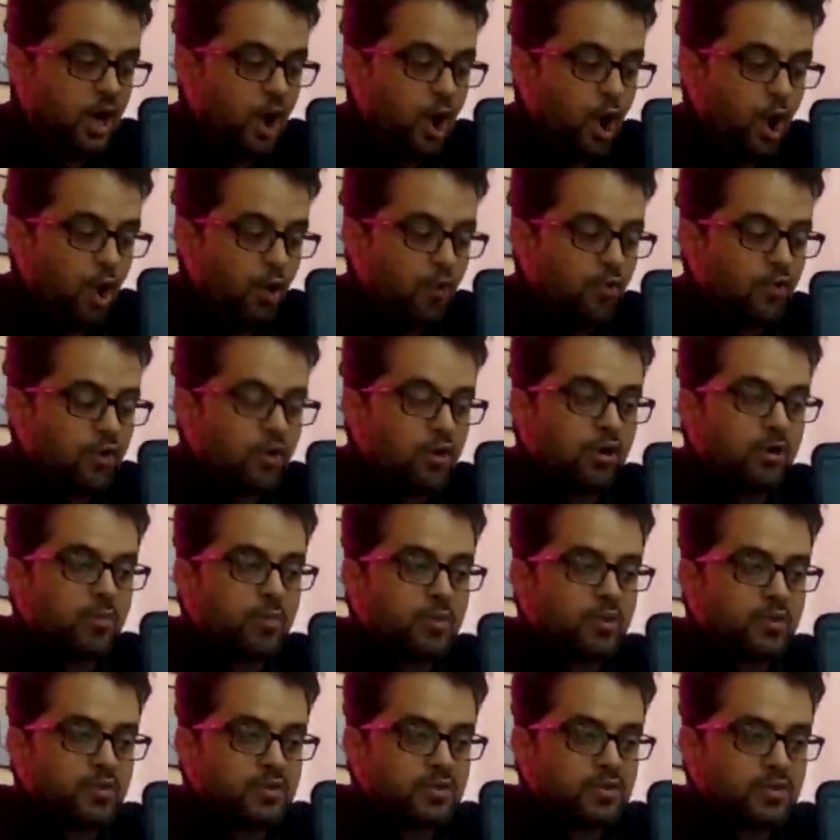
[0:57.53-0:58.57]
overall
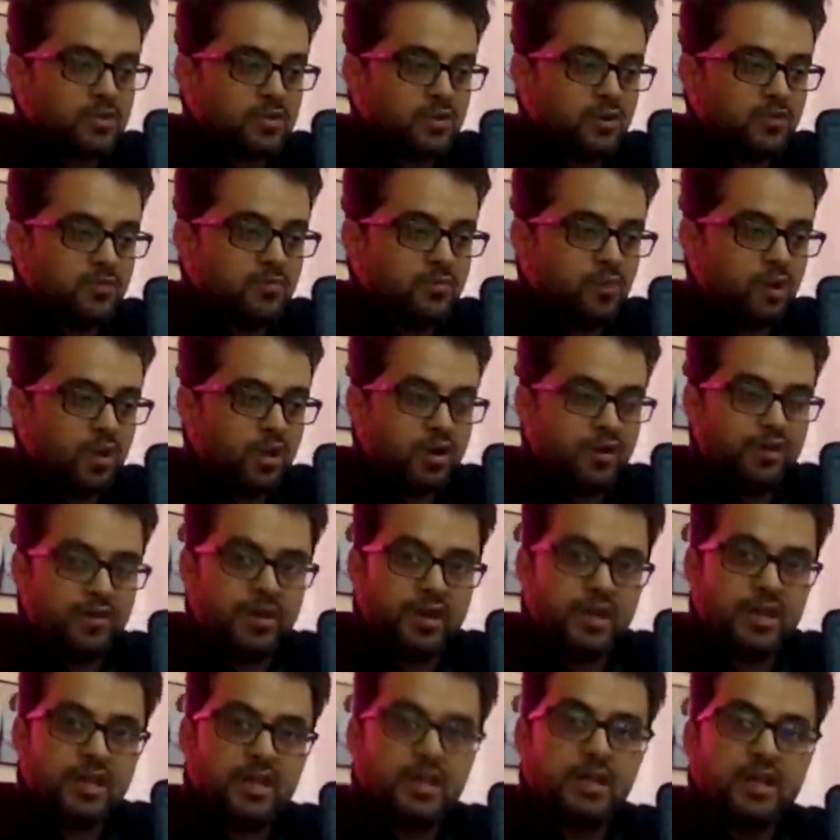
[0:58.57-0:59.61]
process of
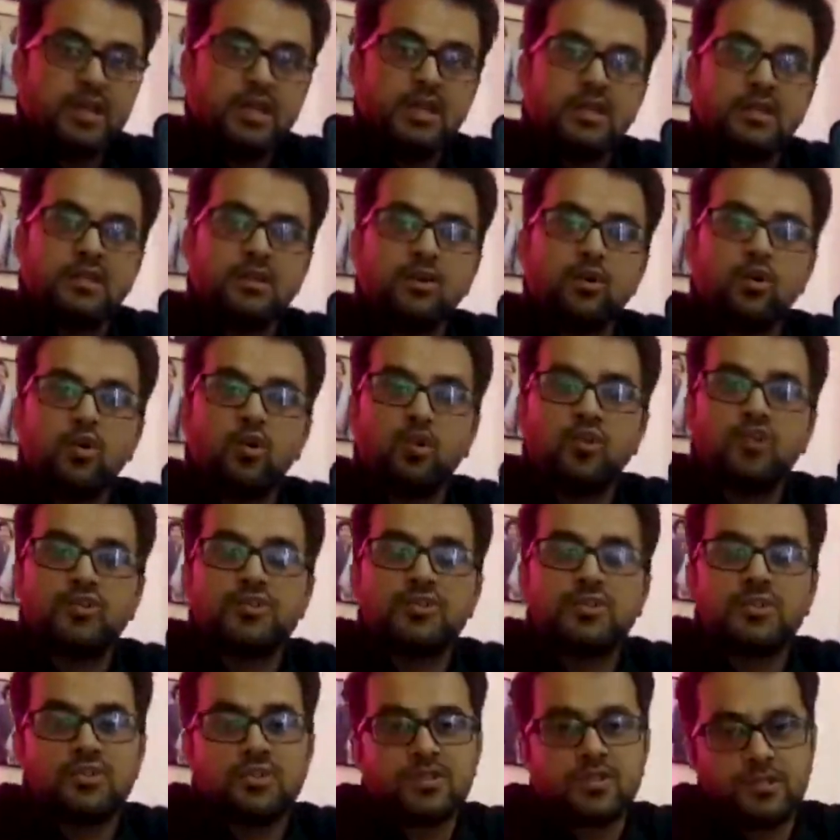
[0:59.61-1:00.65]
monitoring the whole
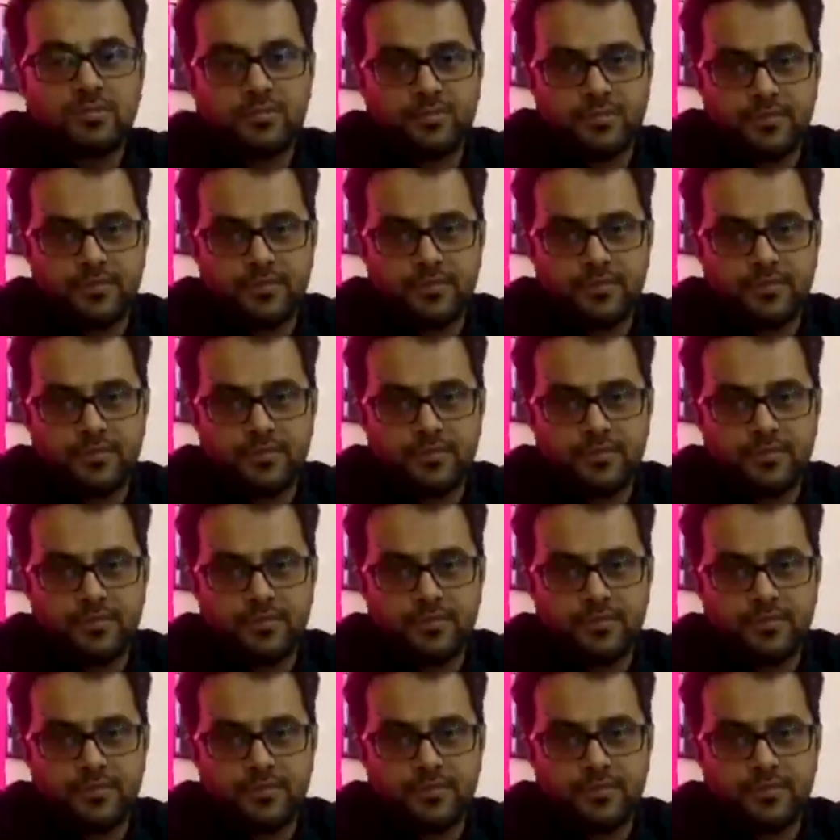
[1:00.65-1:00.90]
system.